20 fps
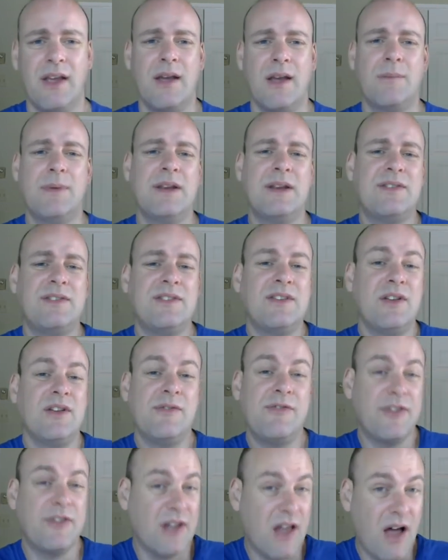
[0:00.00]
But it's still a
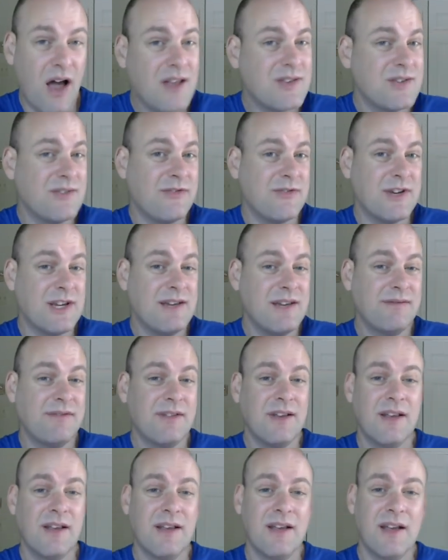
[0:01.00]
philosophy,
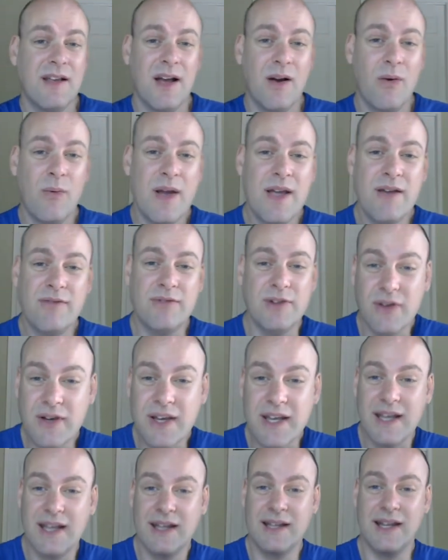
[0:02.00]
a way of
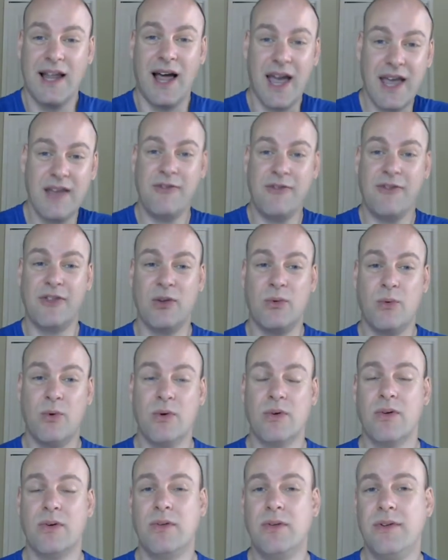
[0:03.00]
looking at life and the
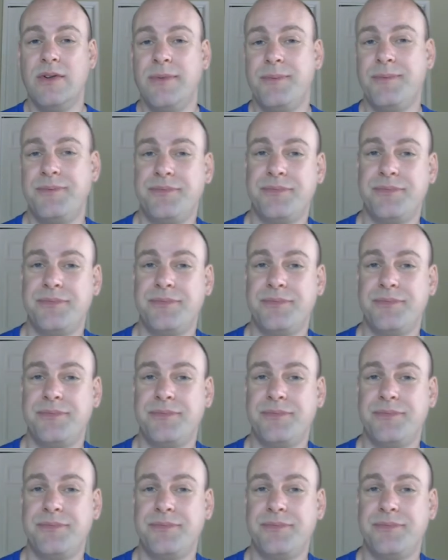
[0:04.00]
world.